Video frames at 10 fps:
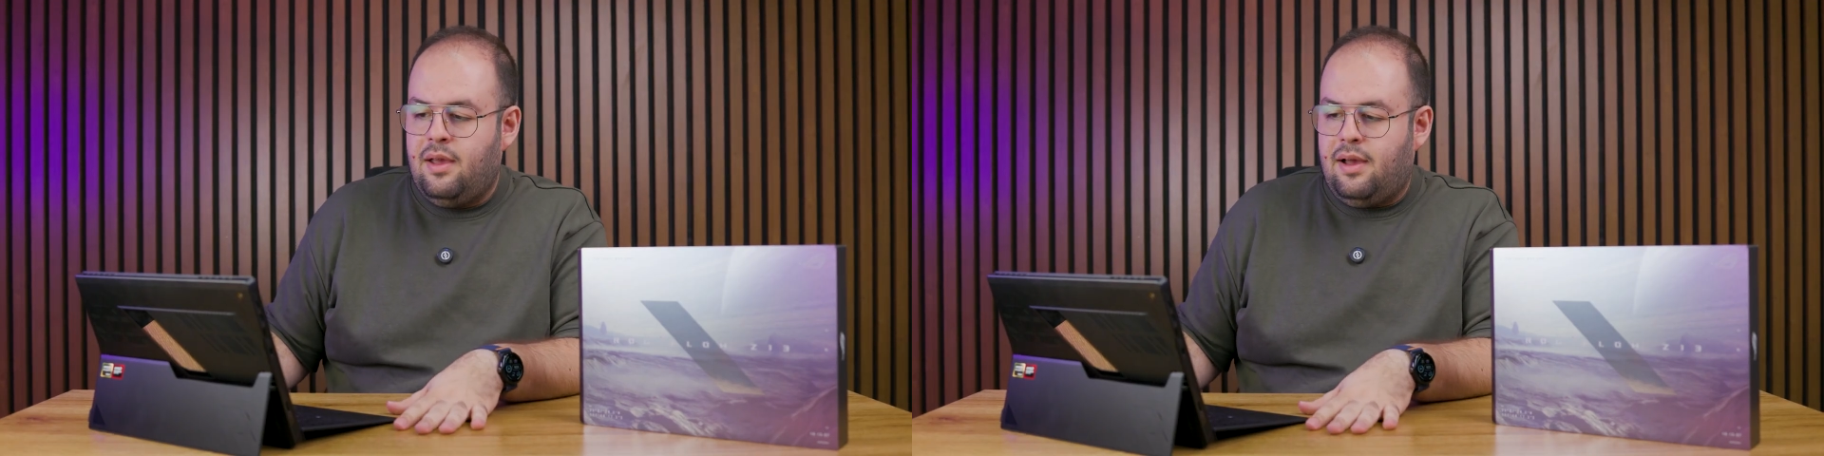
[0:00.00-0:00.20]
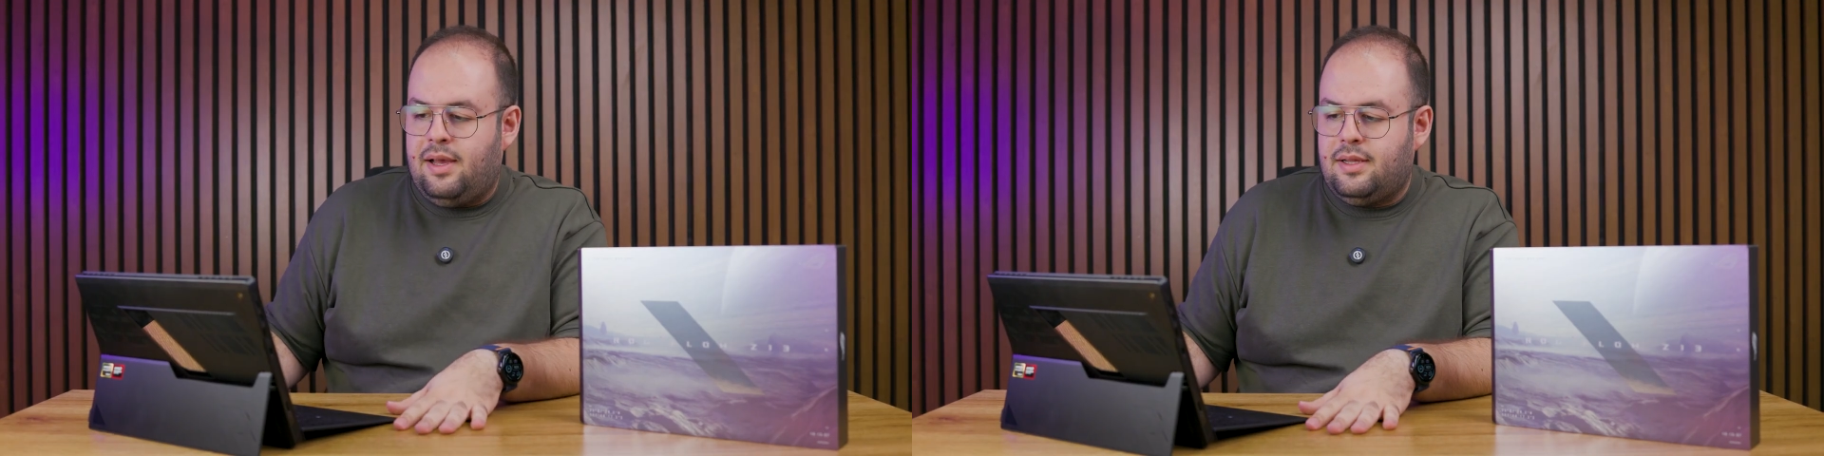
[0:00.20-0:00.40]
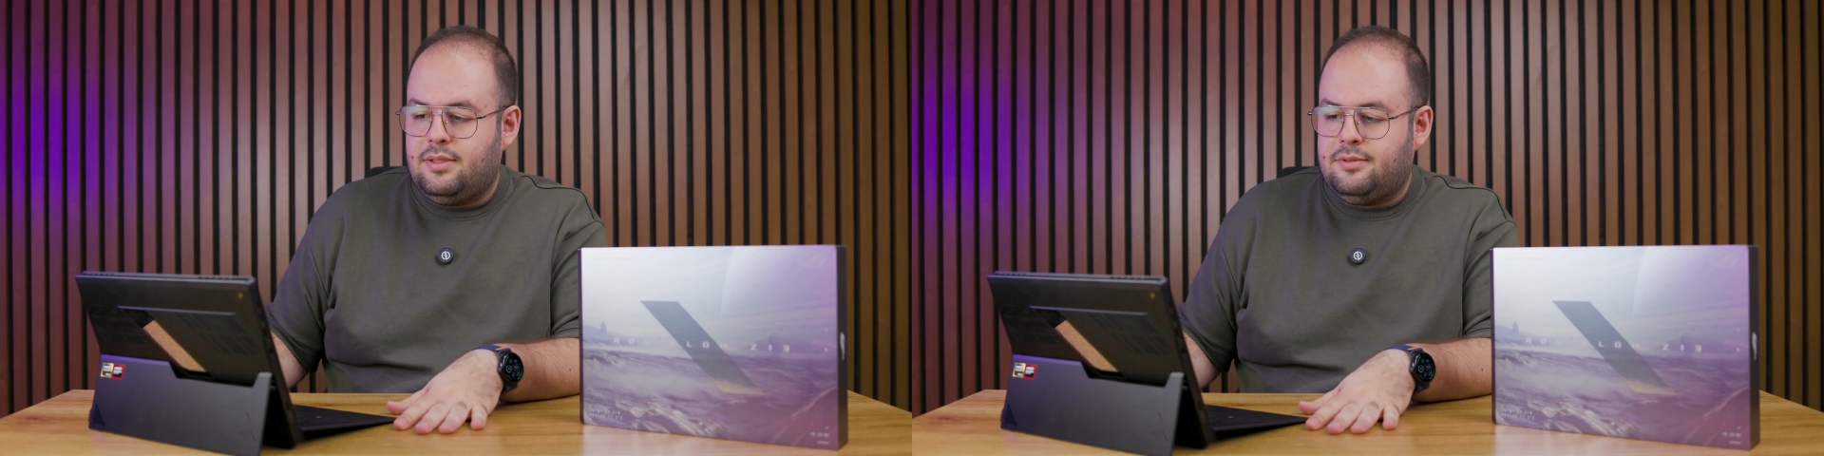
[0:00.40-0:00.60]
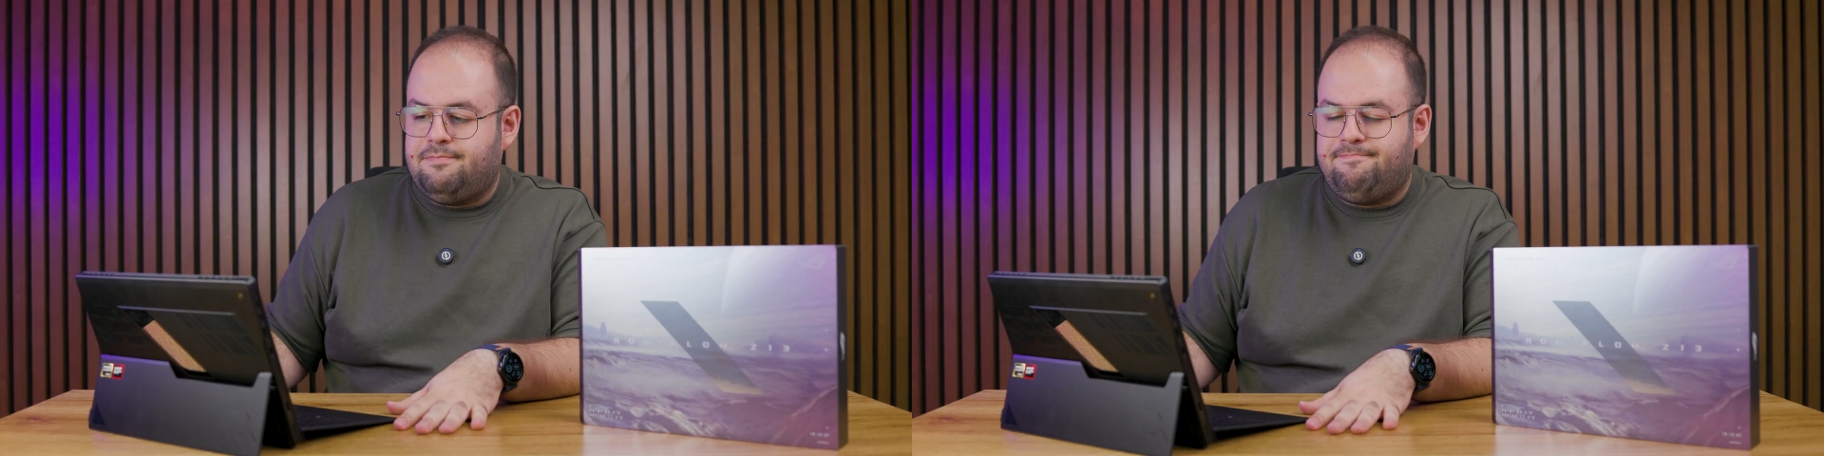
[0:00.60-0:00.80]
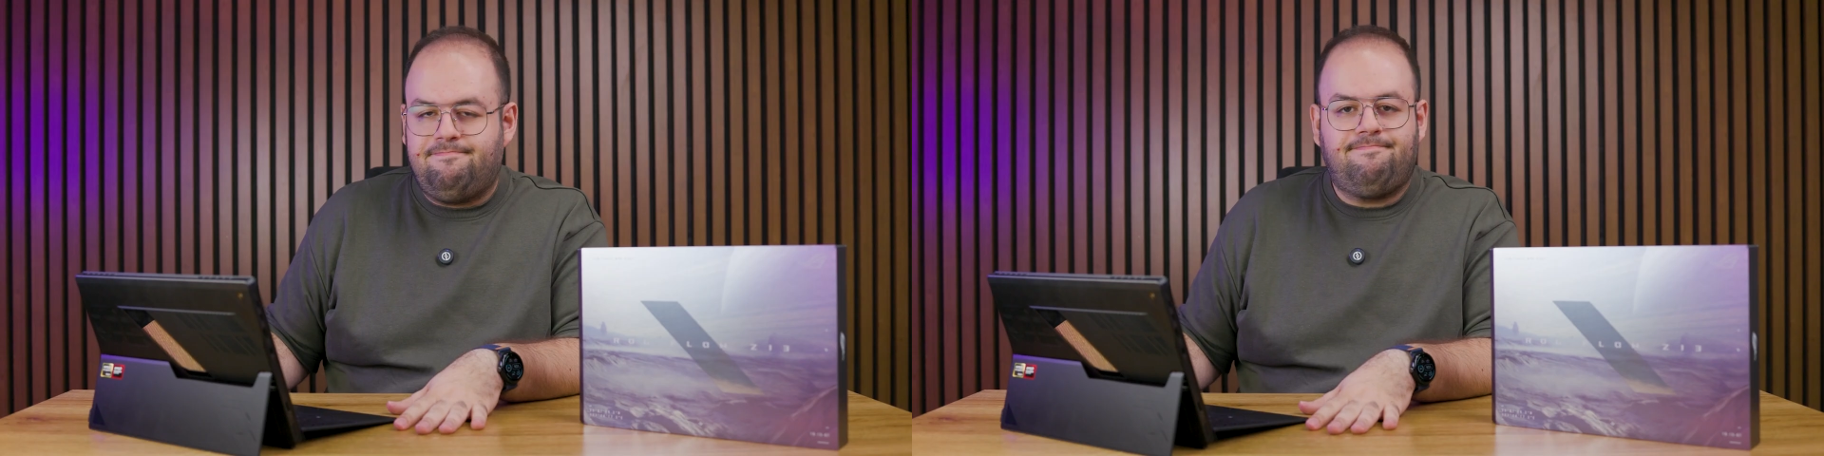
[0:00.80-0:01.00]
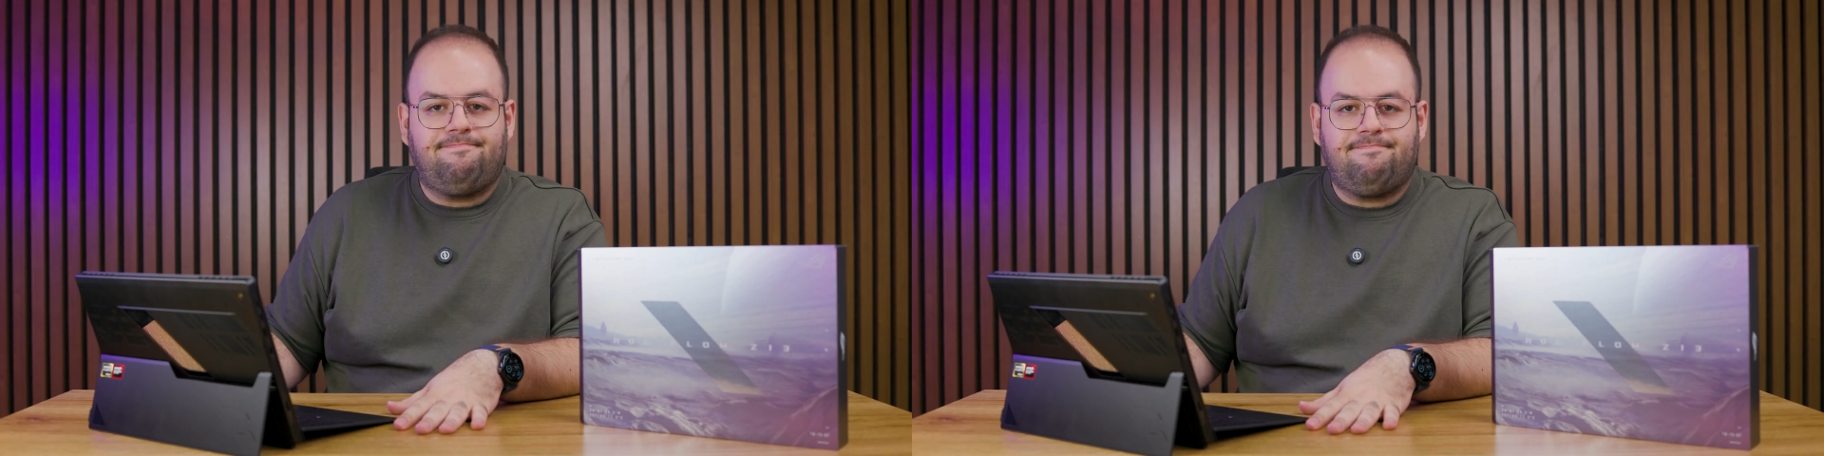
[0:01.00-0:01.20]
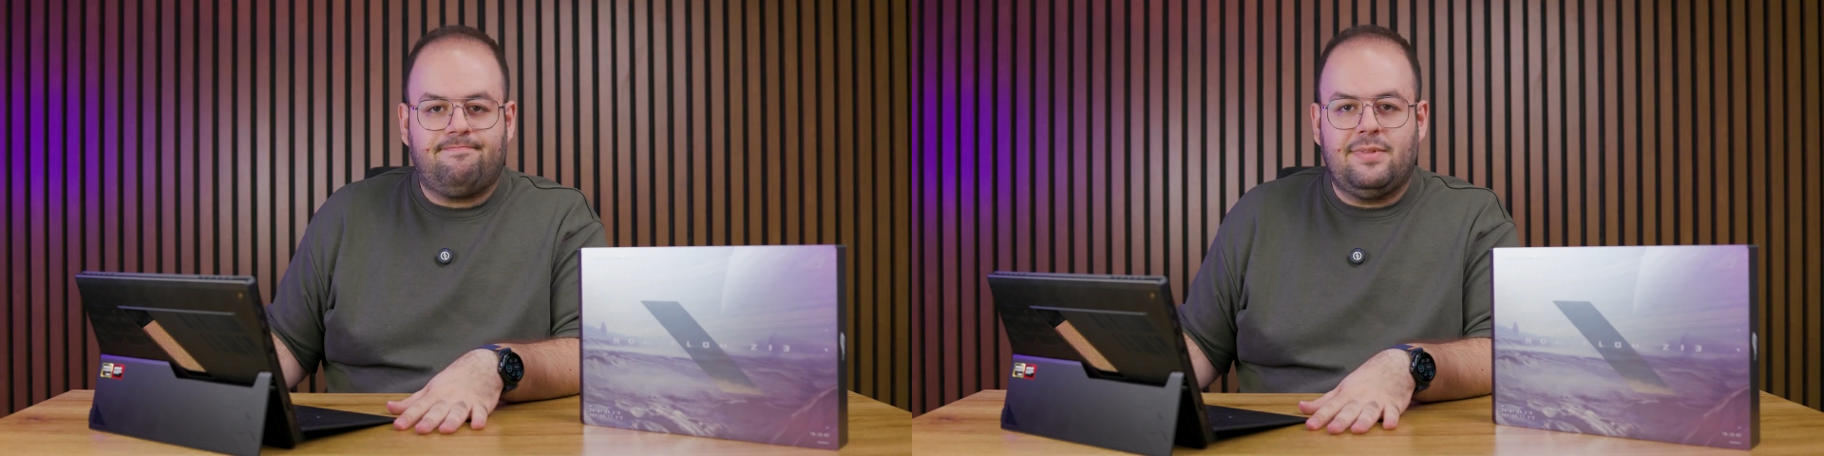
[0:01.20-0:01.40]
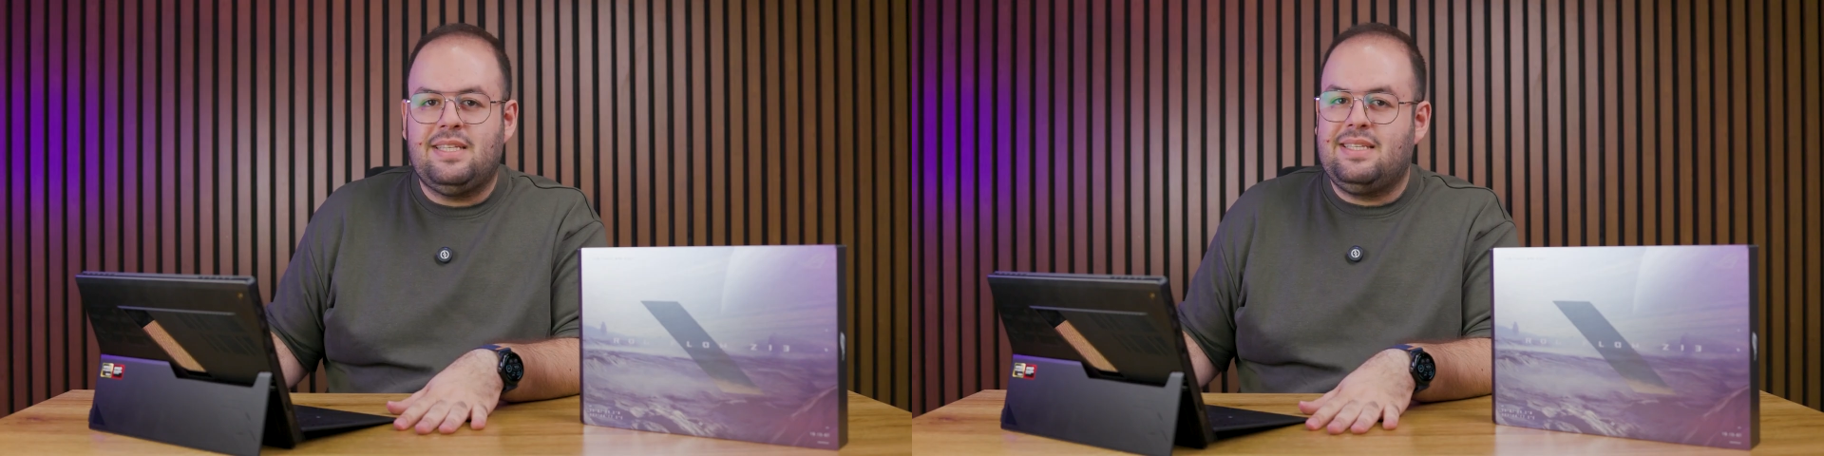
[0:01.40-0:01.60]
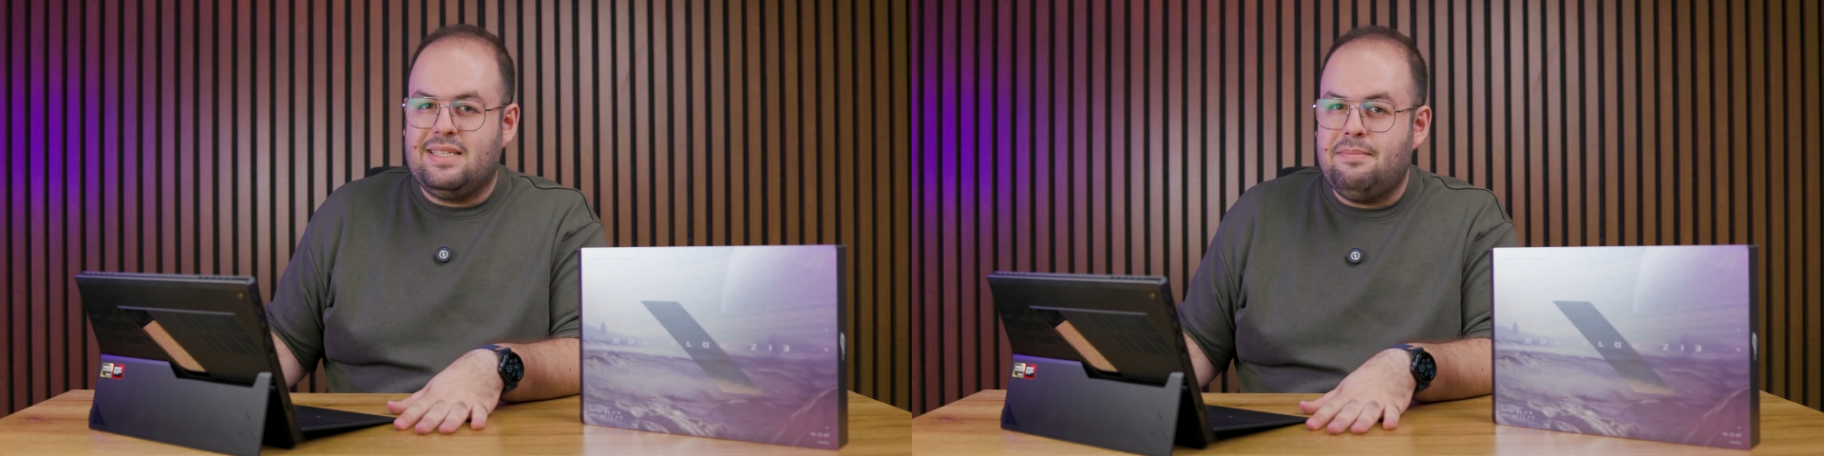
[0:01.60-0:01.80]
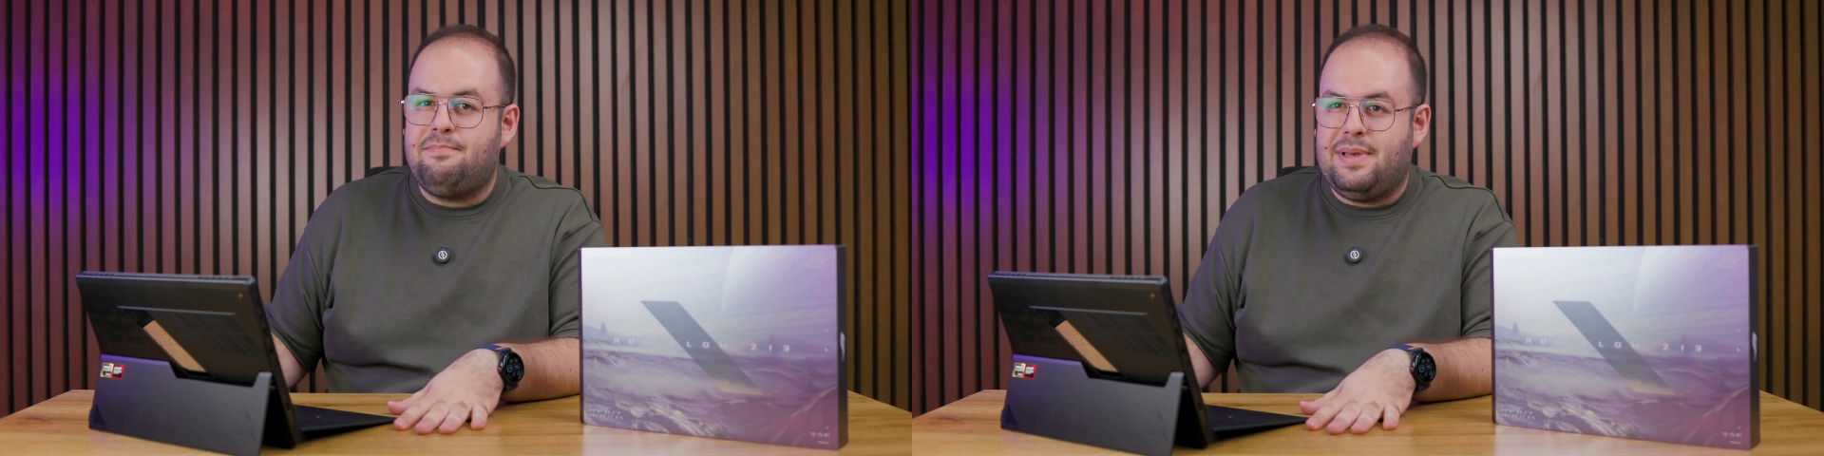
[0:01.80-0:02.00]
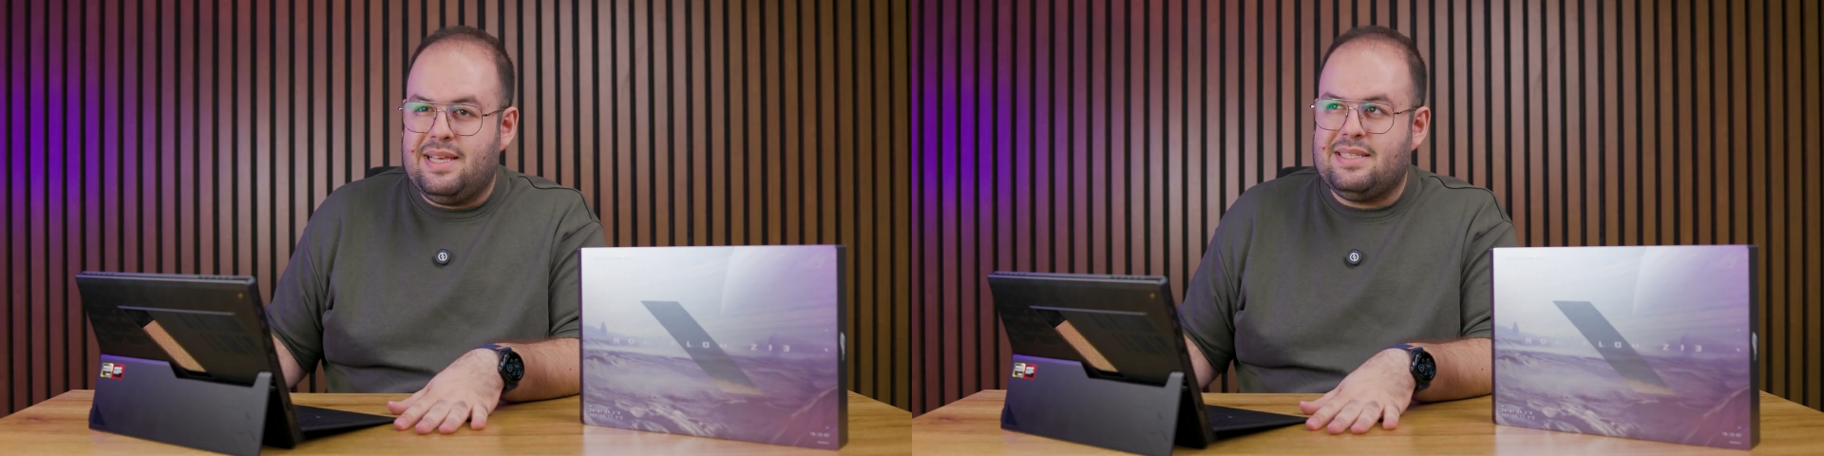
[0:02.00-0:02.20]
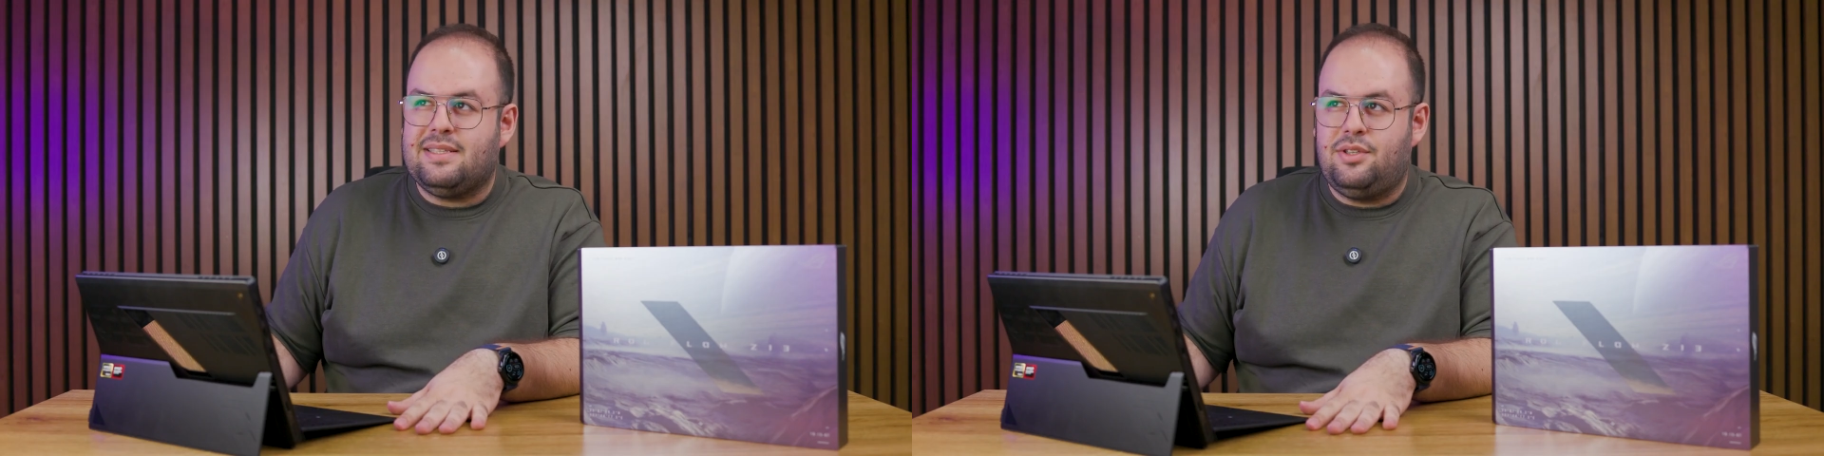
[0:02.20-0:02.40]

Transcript: And this is the best